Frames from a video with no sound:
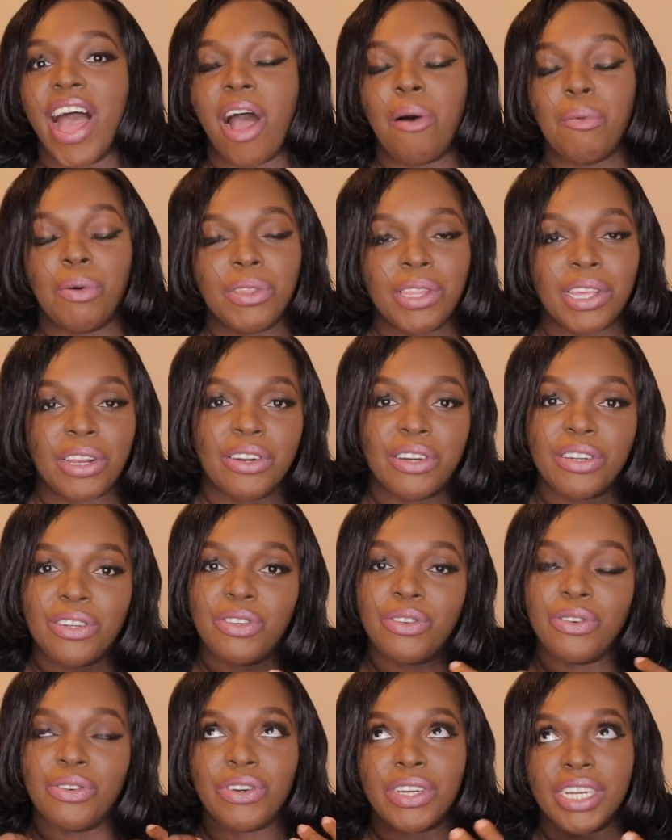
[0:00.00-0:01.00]
I'm on the
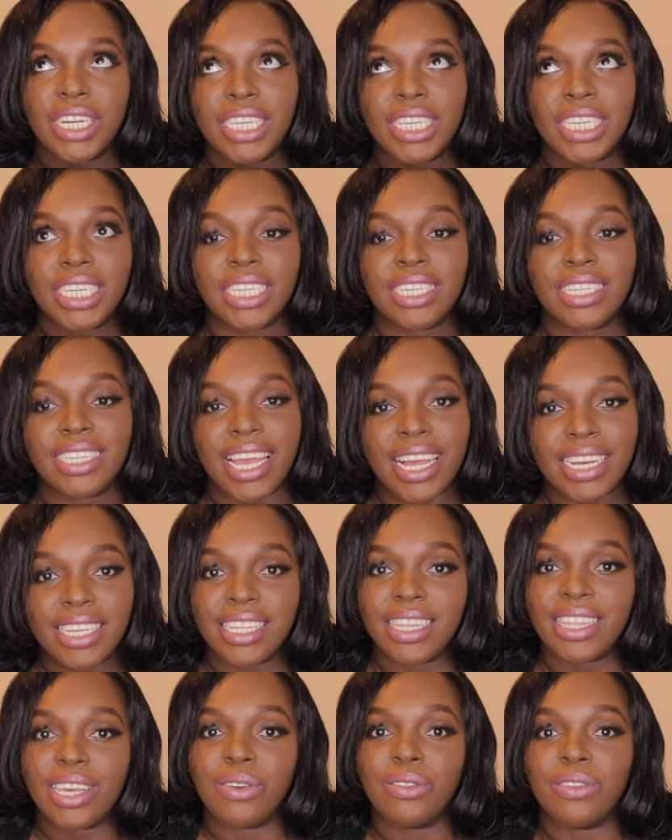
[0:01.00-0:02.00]
road to reach
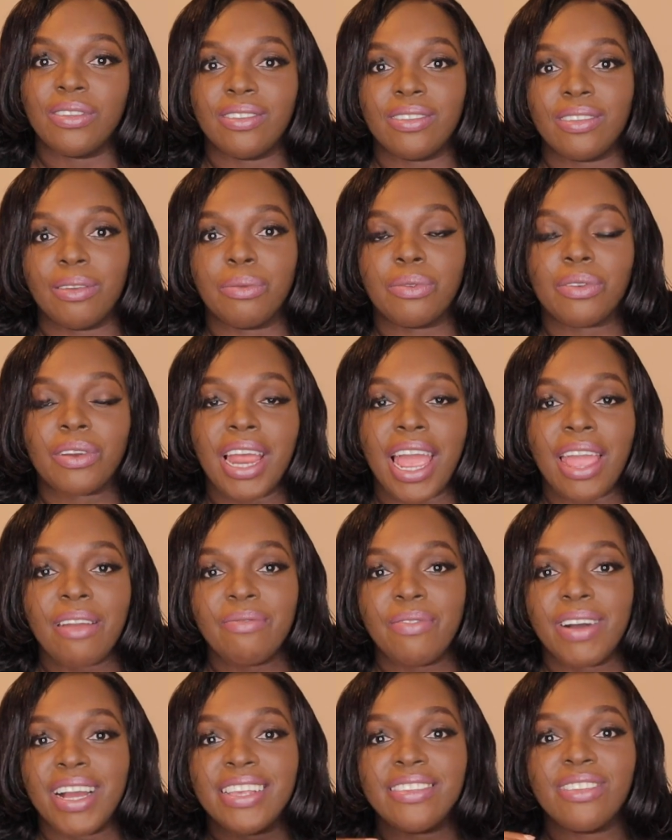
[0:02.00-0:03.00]
thirty thousand
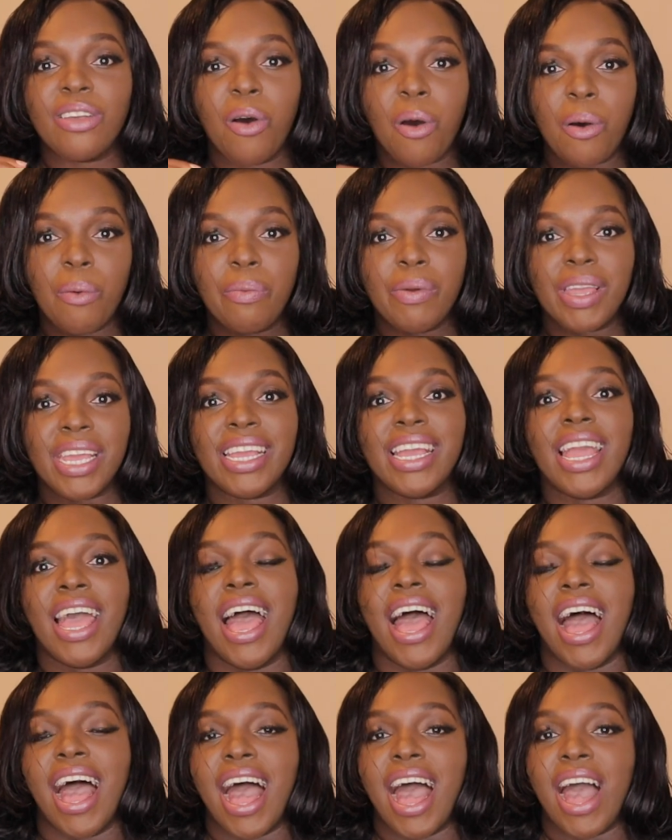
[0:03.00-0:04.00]
subscribers, hoping
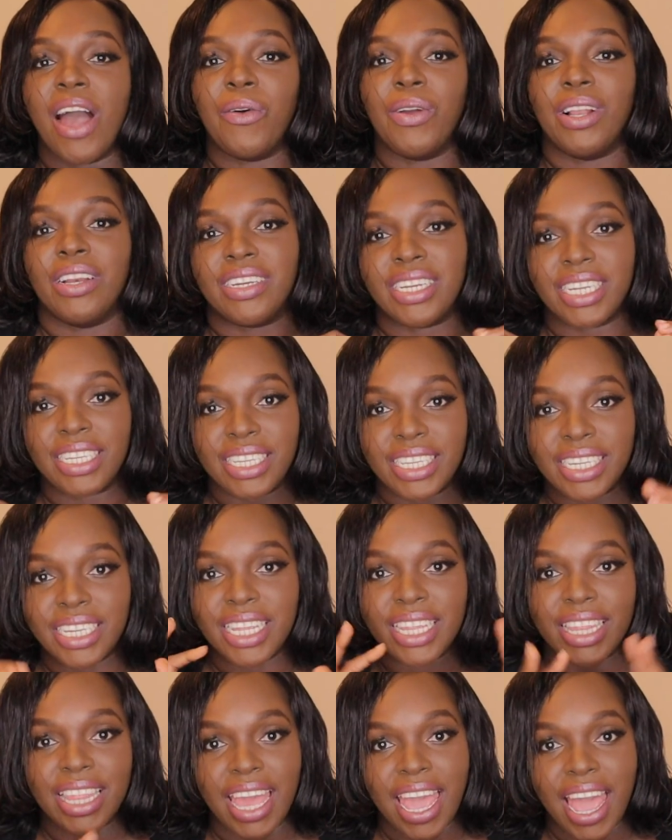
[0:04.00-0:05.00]
I will reach
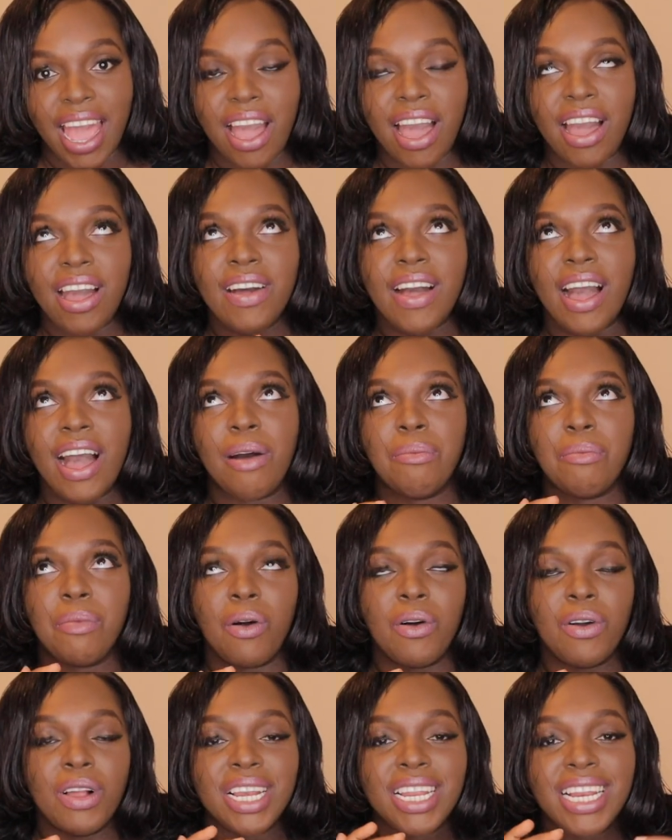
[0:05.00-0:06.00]
there. I'm
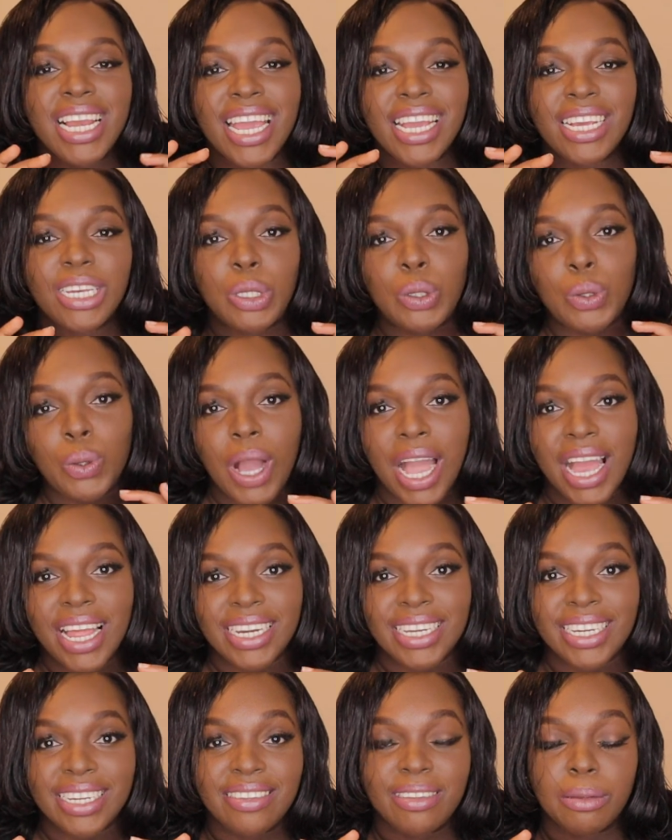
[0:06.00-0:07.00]
only like two
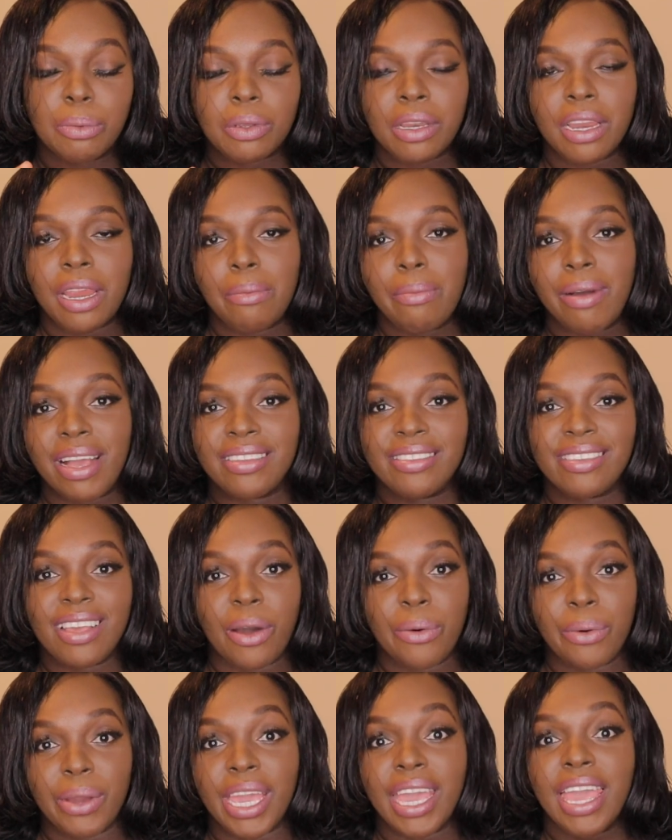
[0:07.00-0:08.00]
hundred subscribers
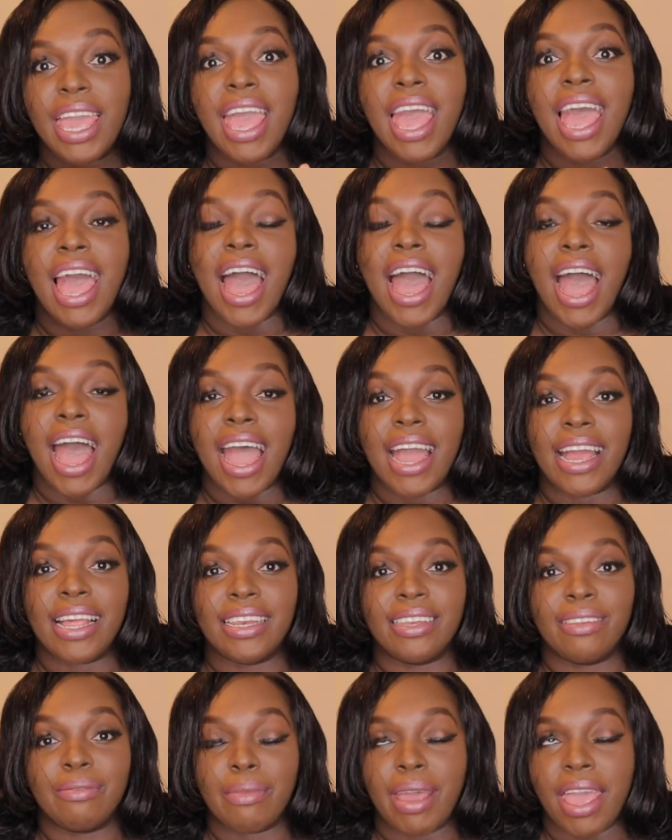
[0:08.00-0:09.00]
away,
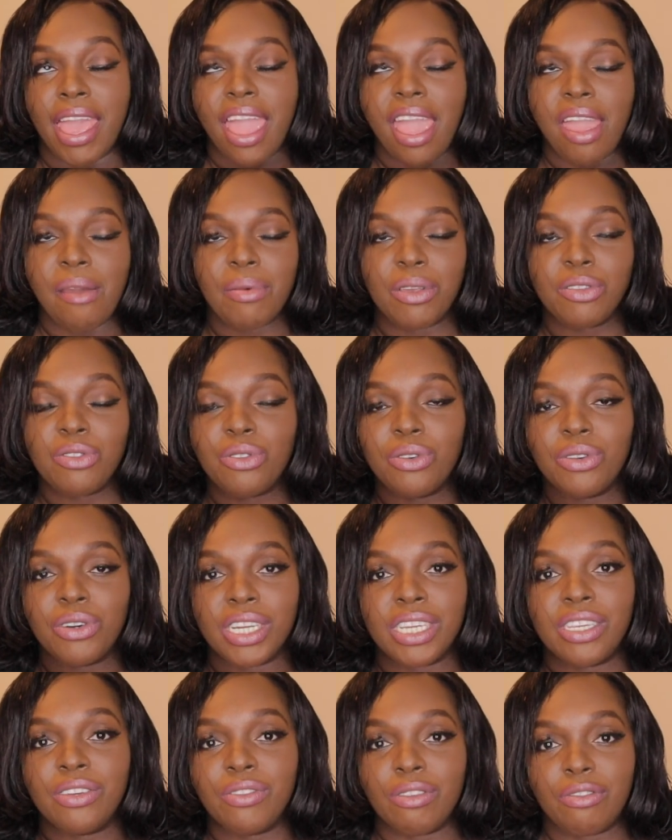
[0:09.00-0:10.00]
and my aim is to
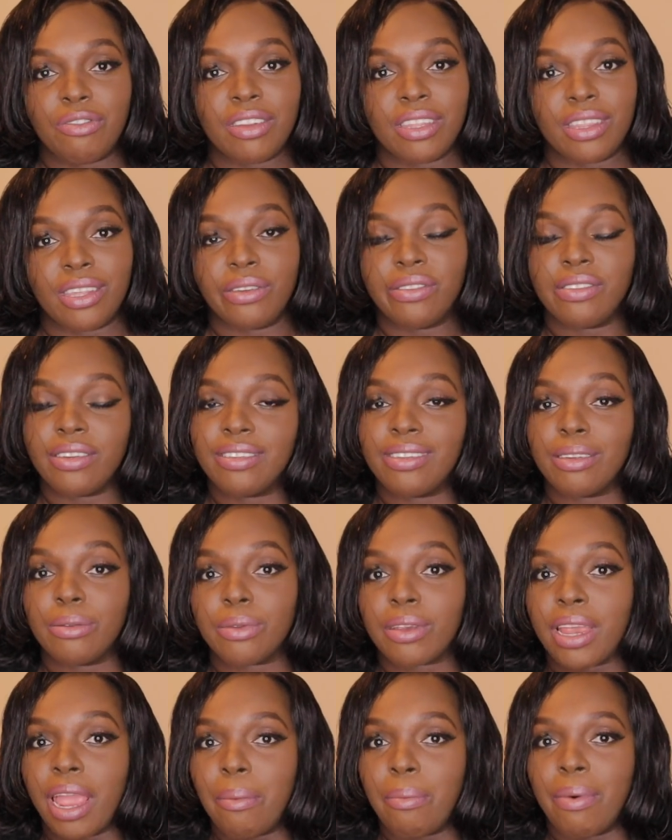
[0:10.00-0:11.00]
reach fifty thousand
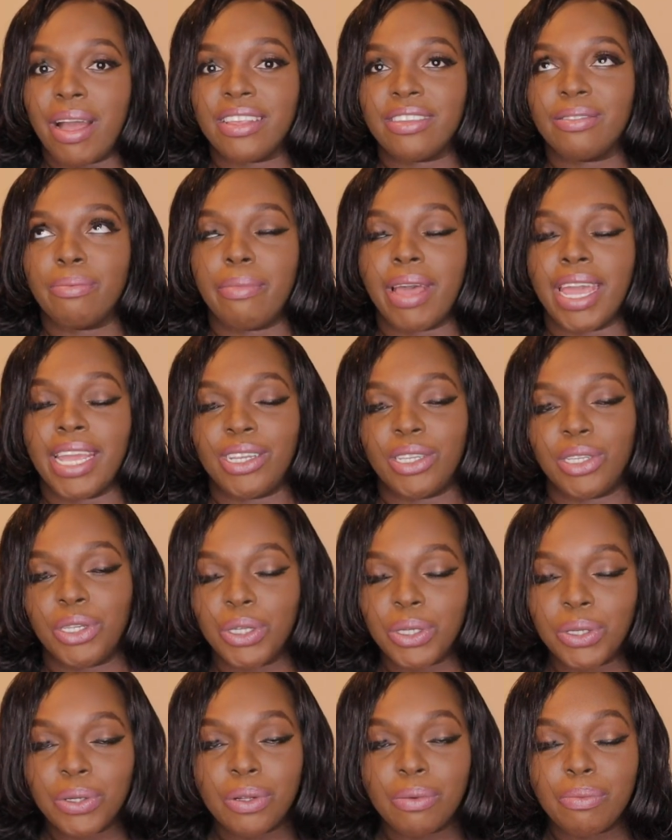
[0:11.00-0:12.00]
subscribers by
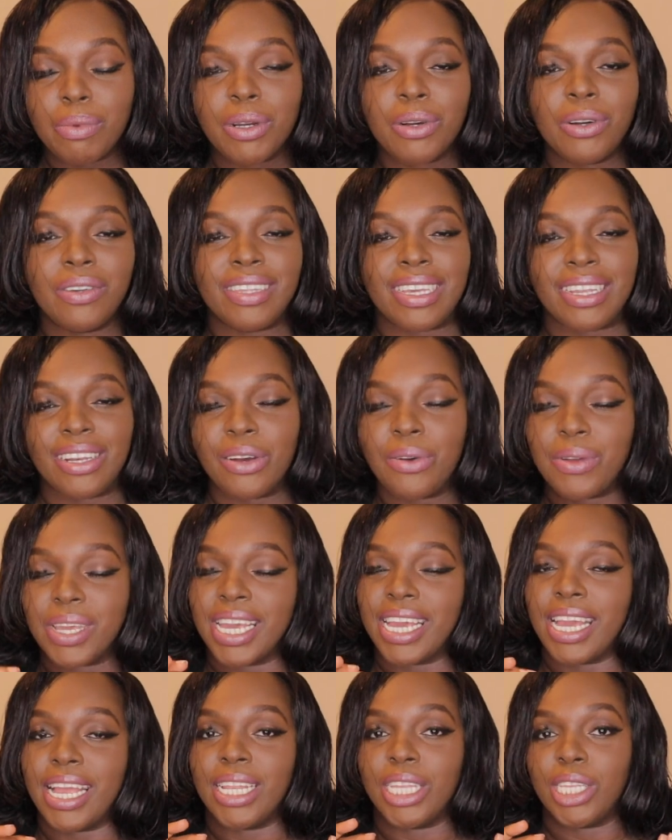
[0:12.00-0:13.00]
June, because I know we
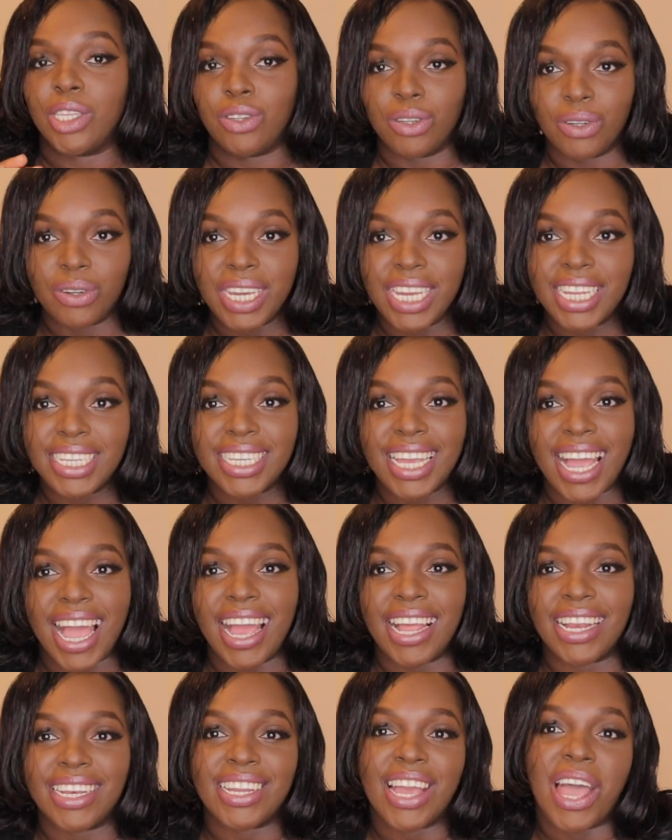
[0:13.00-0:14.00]
can do it.
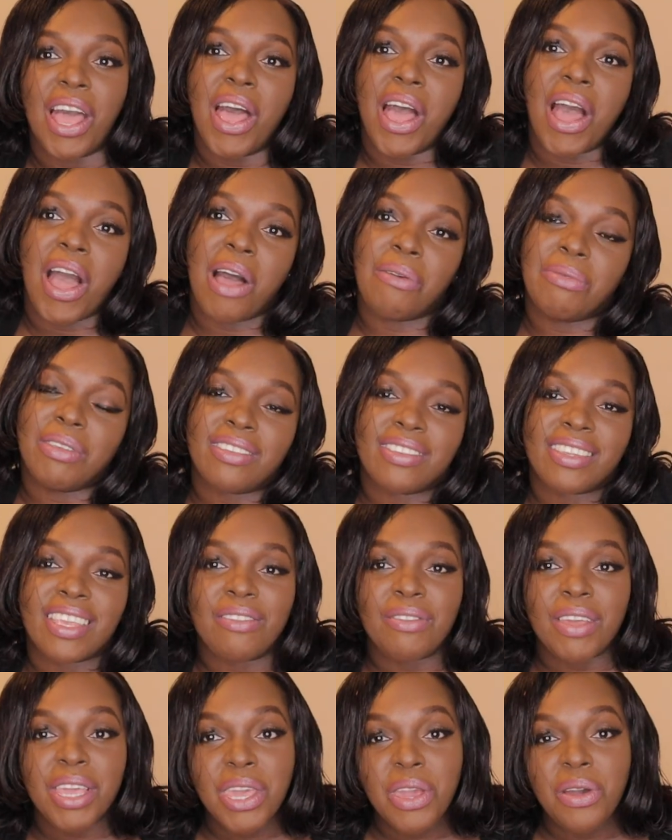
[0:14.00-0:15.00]
And I'm just
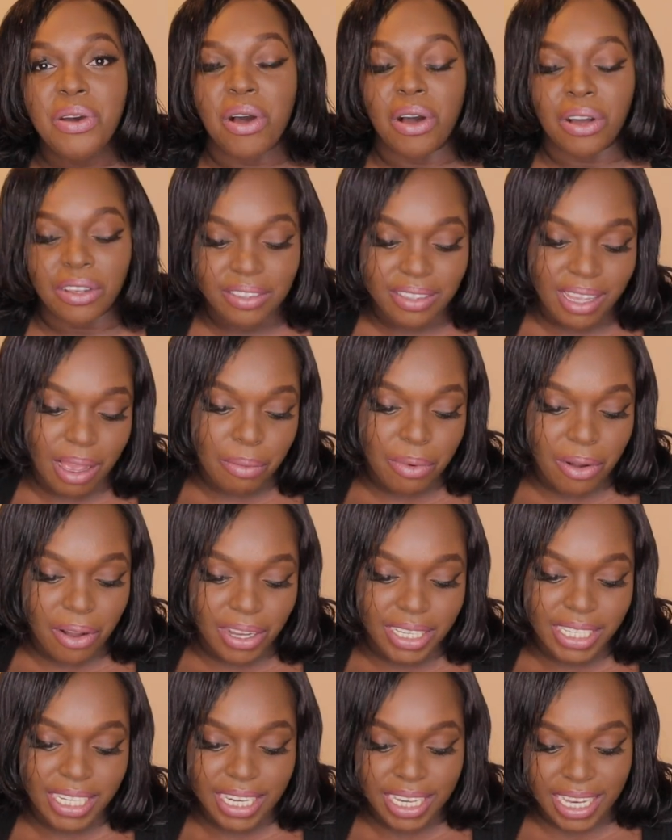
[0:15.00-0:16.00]
giving you awesome
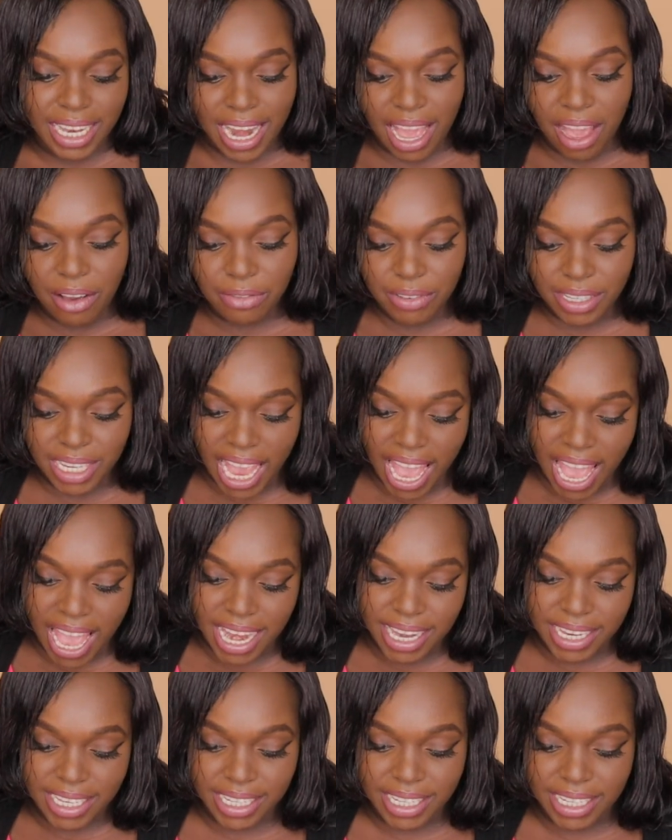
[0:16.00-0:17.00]
content left
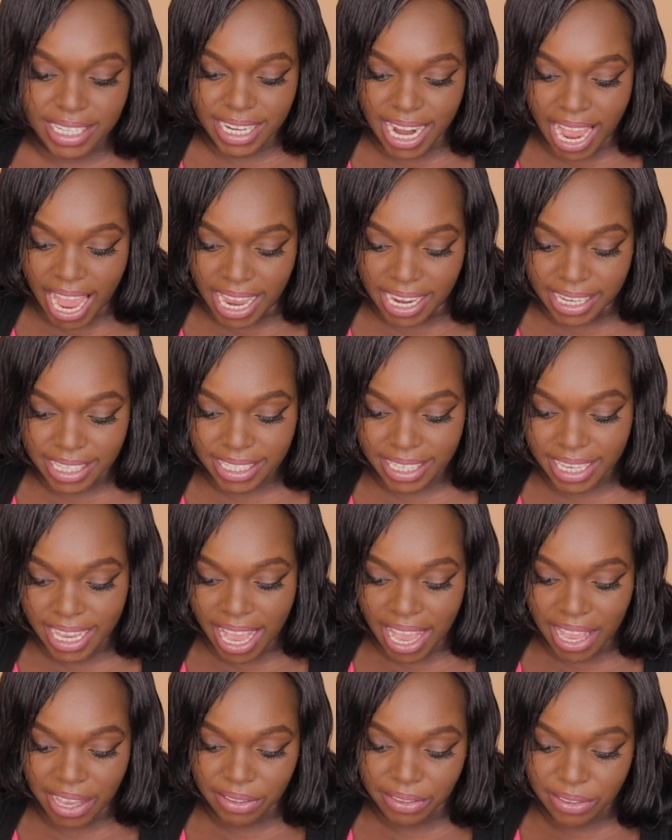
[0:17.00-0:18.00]
and right,
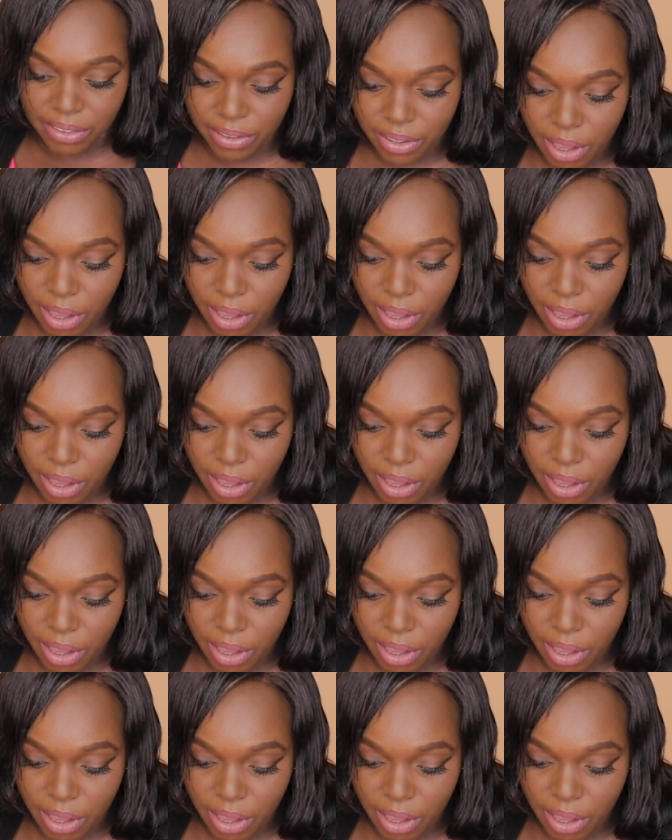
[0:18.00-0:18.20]
guys.